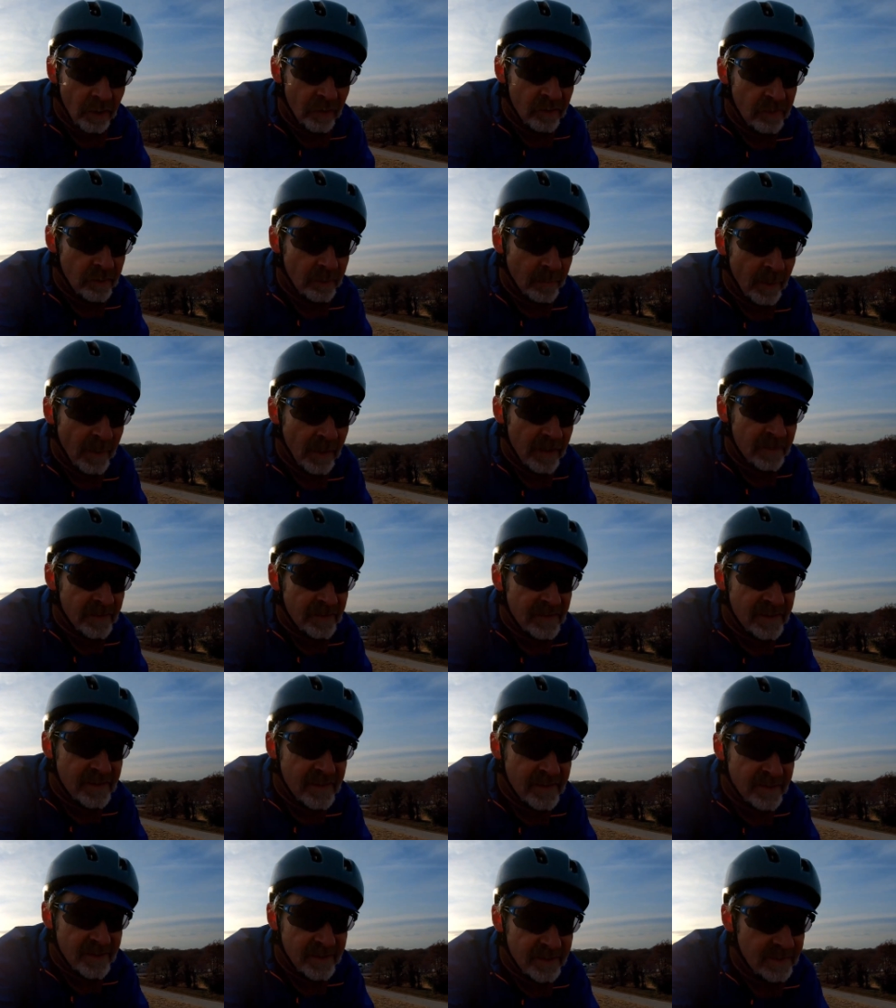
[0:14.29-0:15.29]
It's
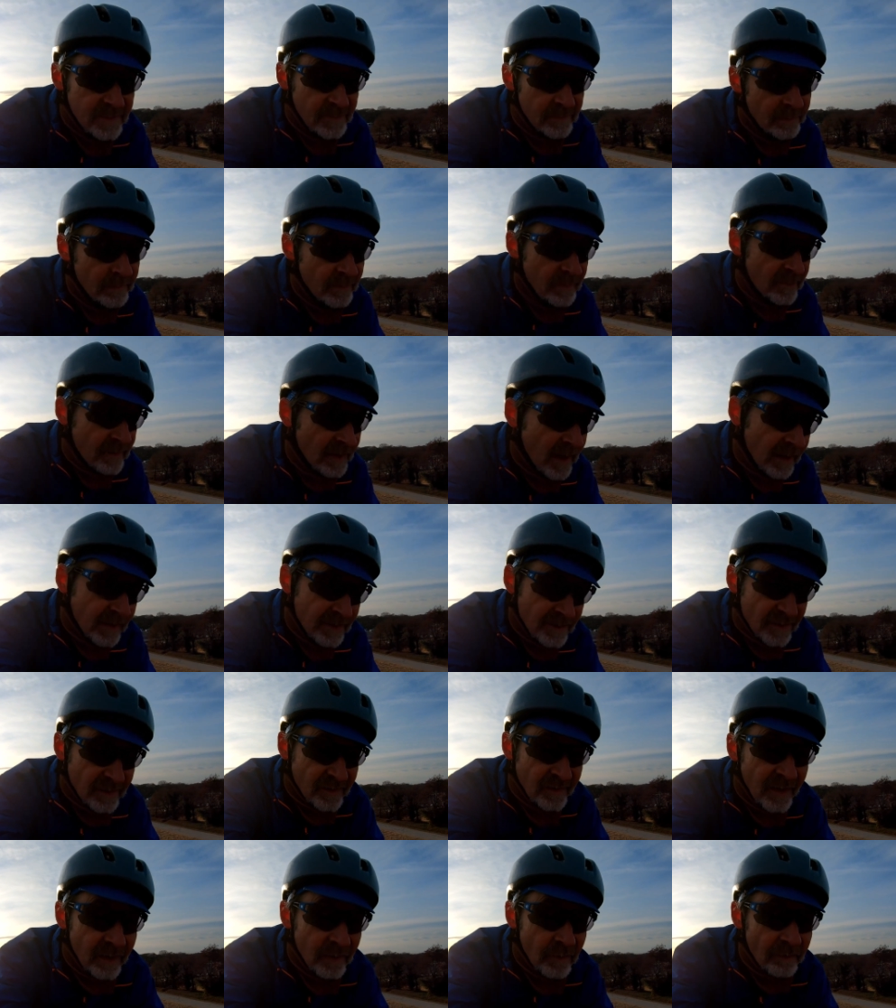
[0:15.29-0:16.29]

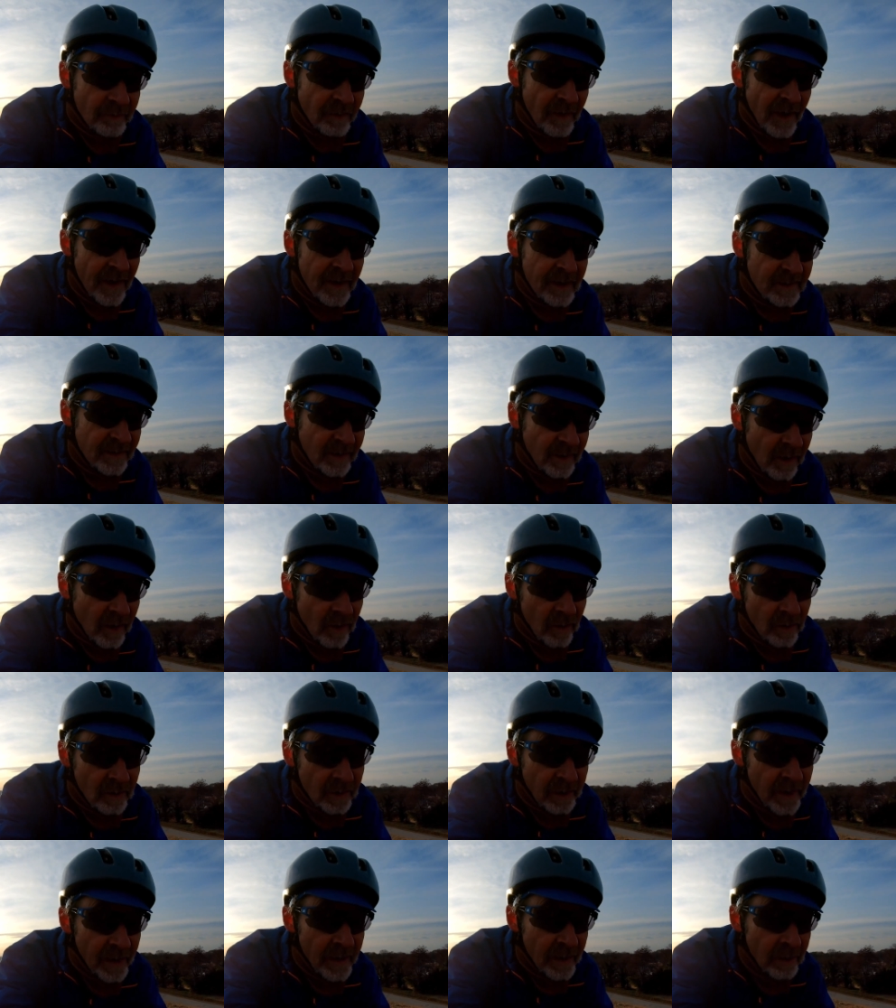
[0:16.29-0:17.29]
getting off at 8
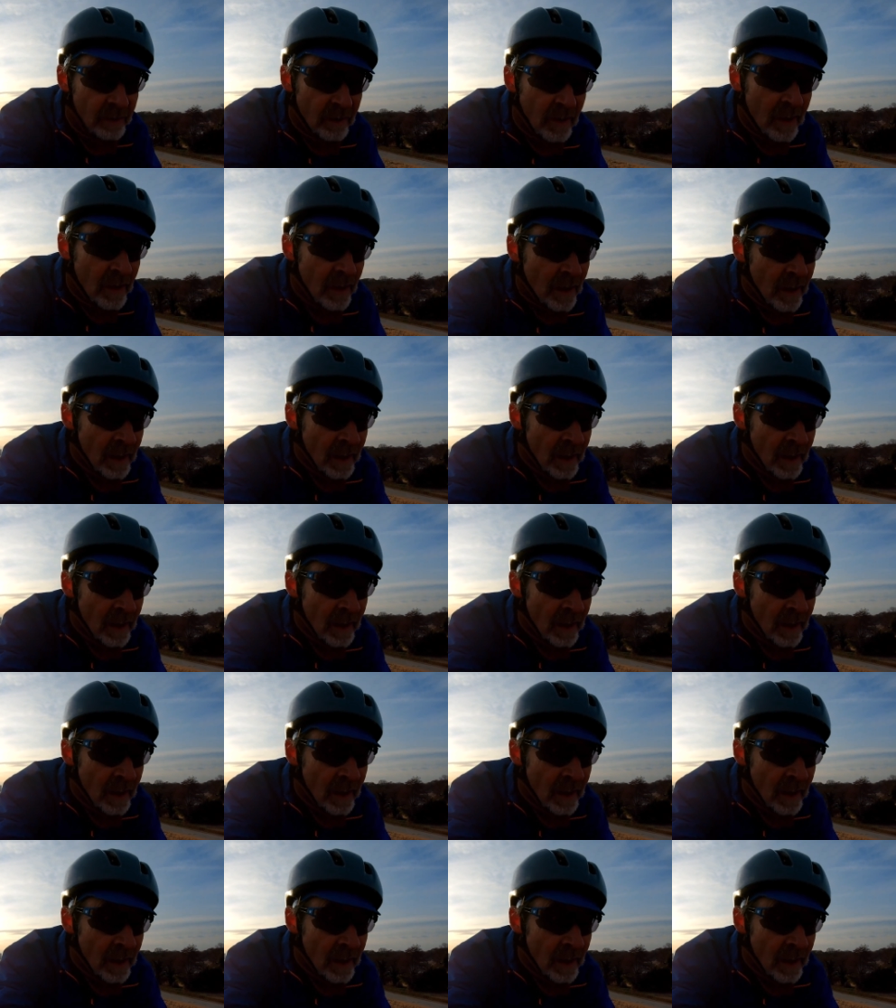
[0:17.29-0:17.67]
o'clock now.